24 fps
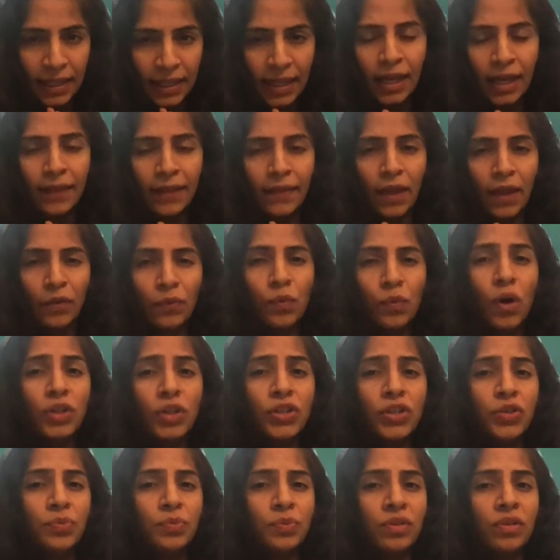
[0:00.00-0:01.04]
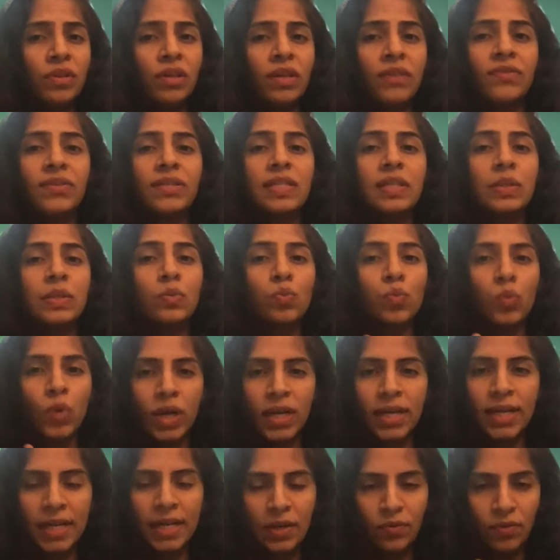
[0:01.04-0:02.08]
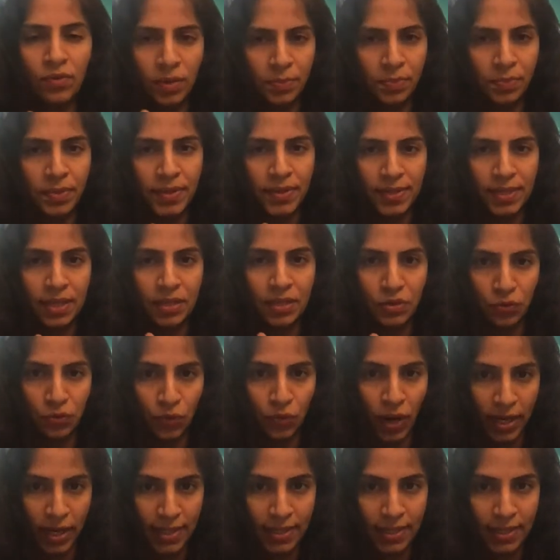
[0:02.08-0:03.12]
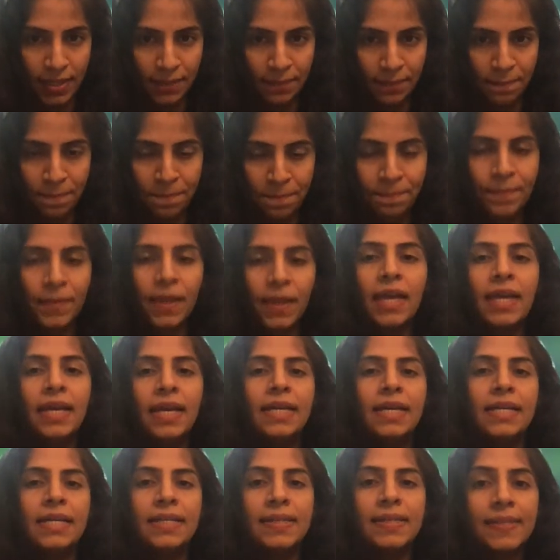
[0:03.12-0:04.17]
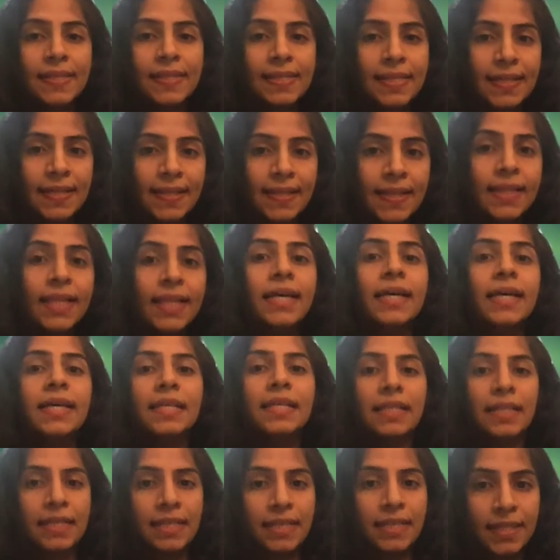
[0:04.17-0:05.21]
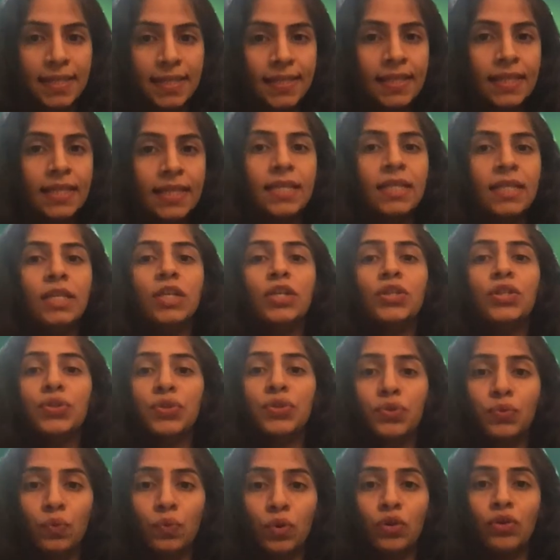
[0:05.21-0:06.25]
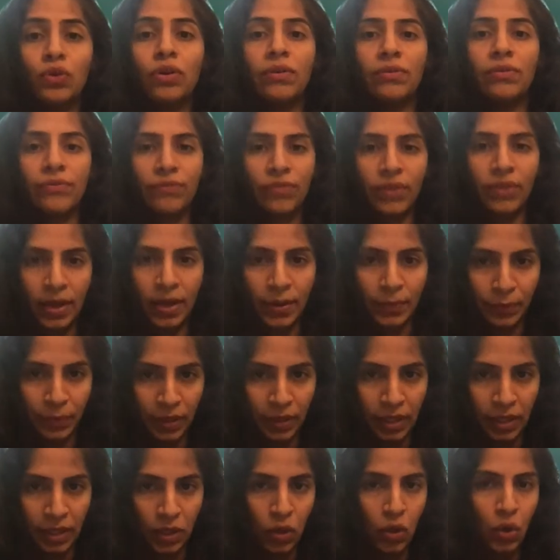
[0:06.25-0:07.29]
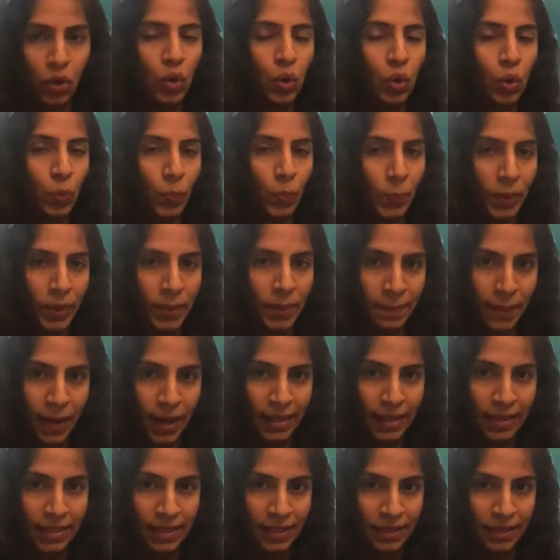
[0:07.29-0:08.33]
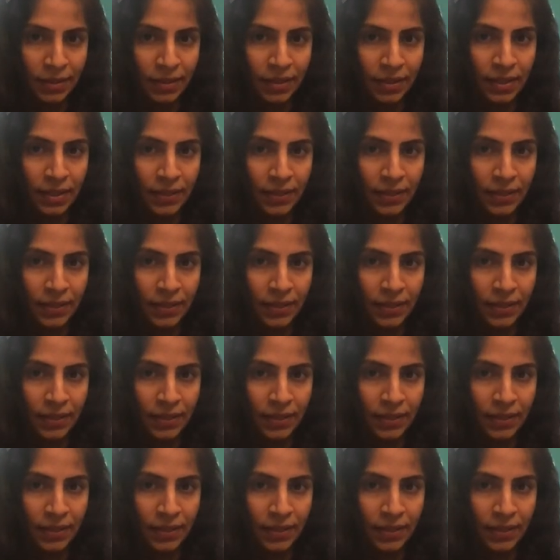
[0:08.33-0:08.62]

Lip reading: that what you believe is 100% right. Still listen to your family open mindedly.